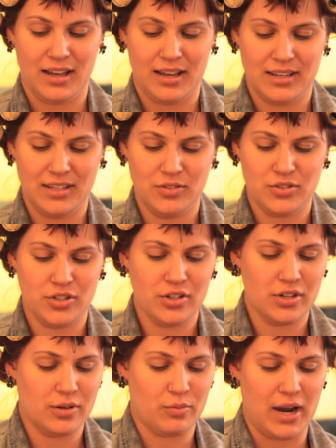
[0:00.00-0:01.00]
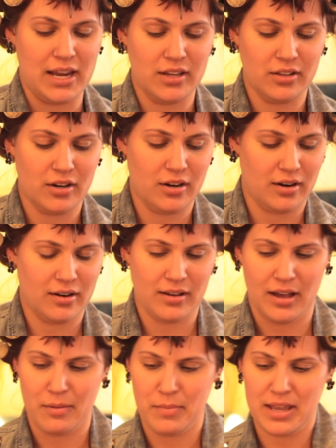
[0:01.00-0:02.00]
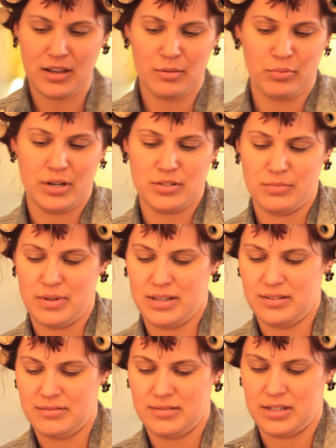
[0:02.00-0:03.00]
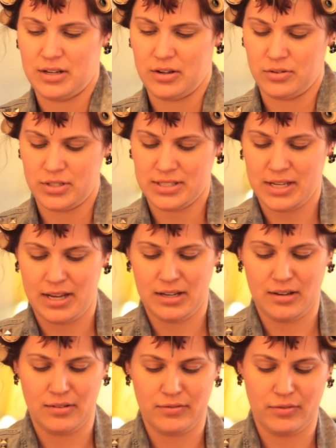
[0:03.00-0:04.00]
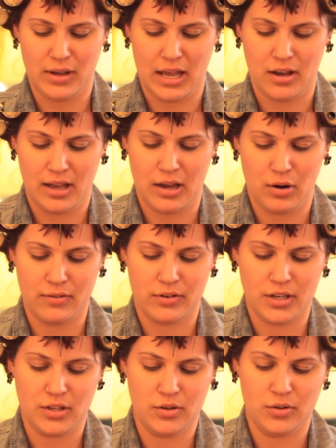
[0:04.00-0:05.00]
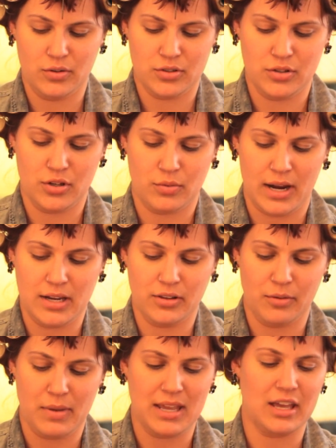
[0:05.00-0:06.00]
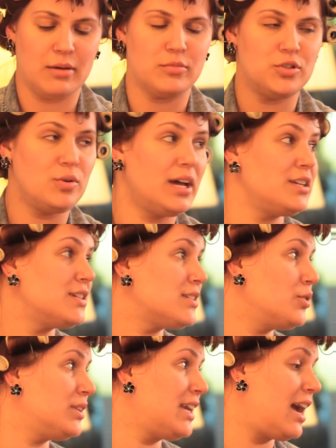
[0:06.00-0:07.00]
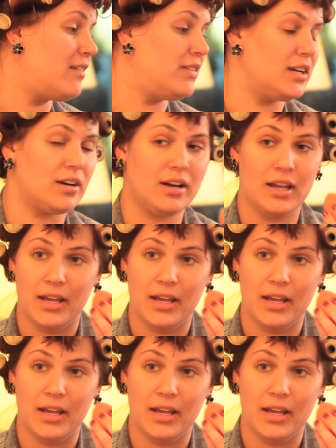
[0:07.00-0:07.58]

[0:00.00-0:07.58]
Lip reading: use your regular makeup regimen, you know, just kind of however you do your regular makeup, do that, just only heavier.